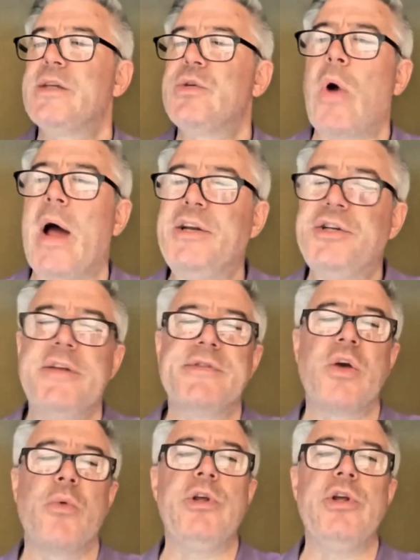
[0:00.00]
So what adjectives
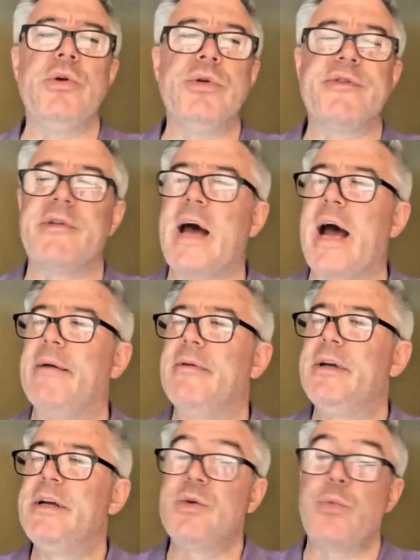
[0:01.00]
can we use for that?
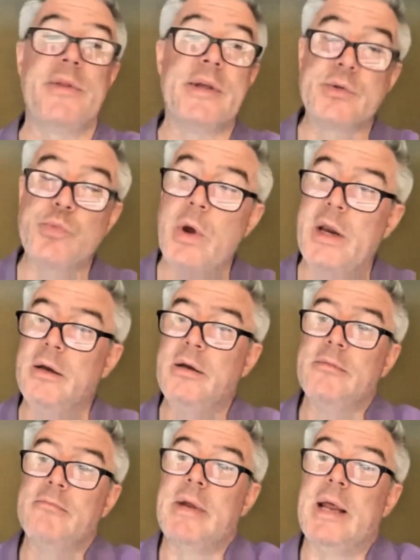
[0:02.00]
So when there's wind,
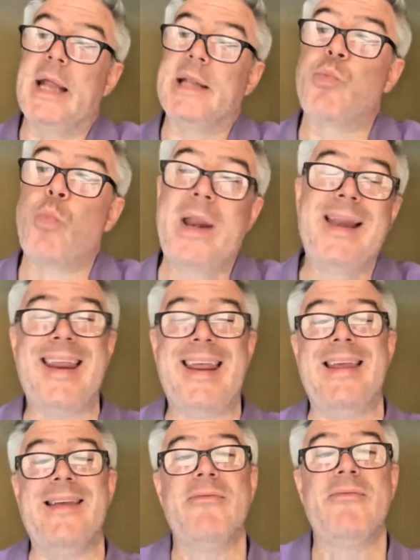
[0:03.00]
it's
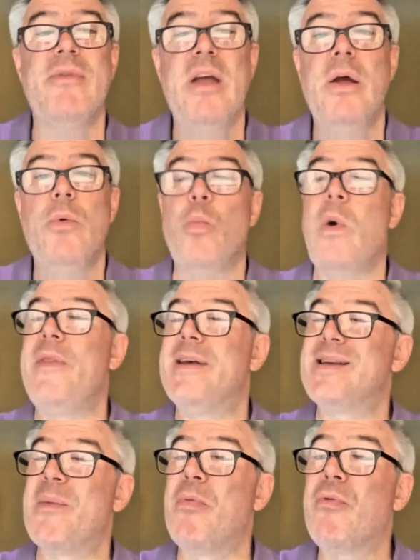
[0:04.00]
windy. When
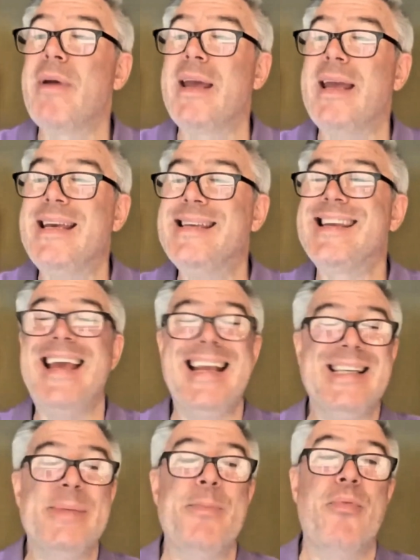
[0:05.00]
there's a breeze,
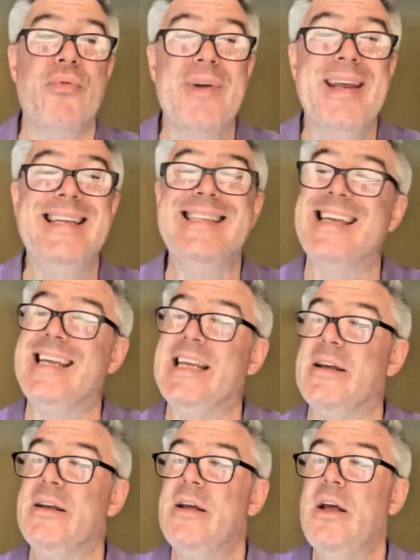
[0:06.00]
it's
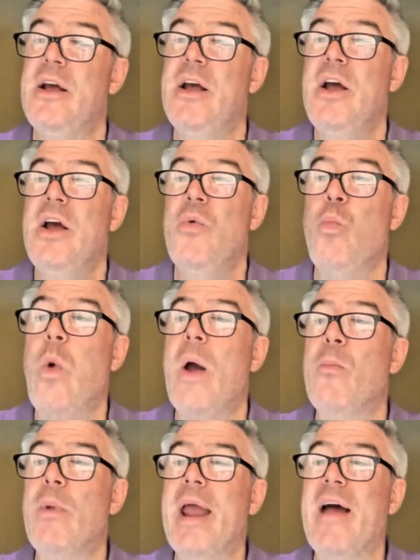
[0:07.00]
breezy.
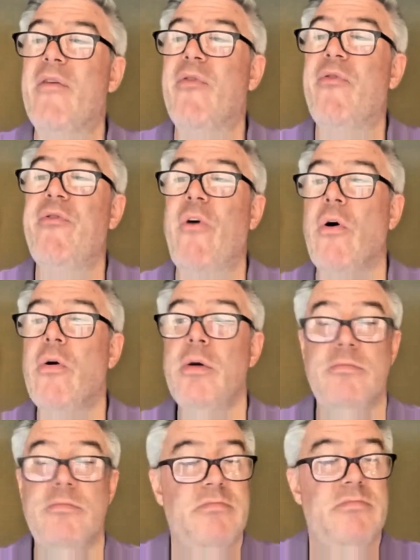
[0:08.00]
When we have fog,
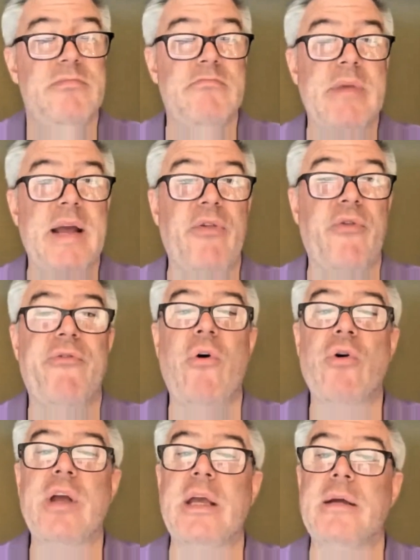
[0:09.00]
it's
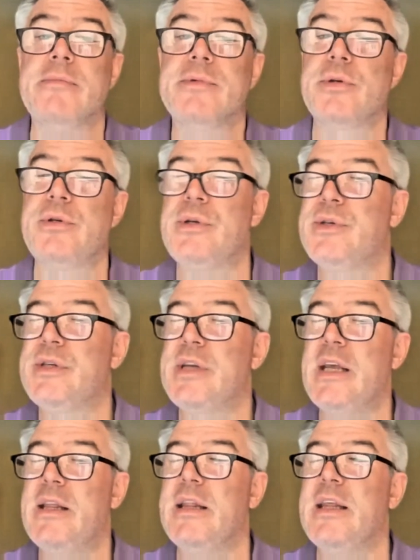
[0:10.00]
foggy. So you
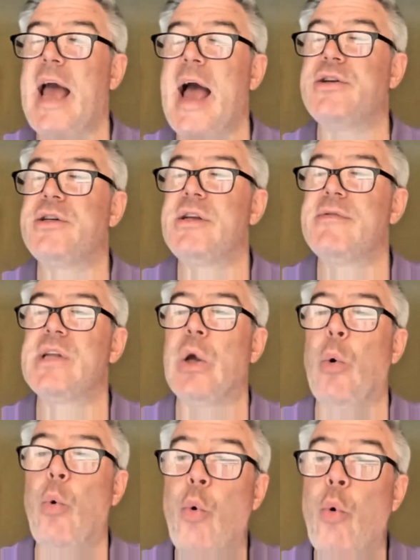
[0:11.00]
see that the adjectives,
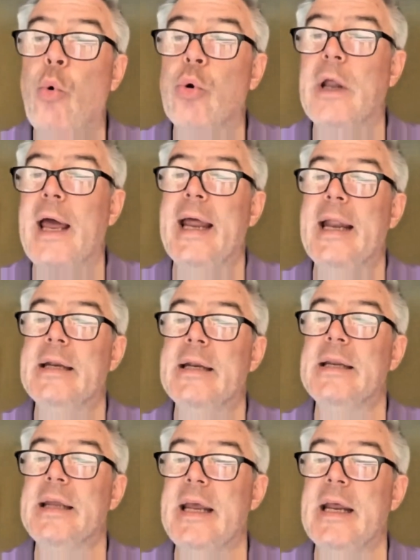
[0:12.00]
they all
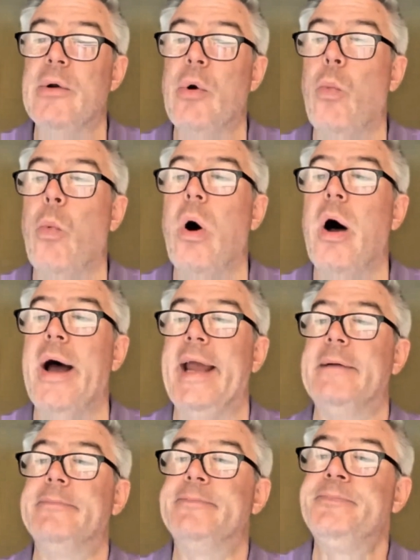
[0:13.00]
end in
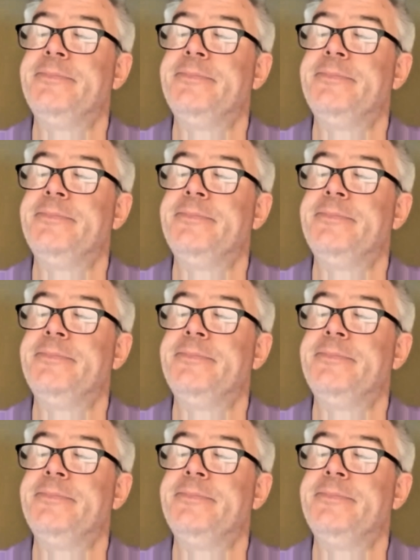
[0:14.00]
Y.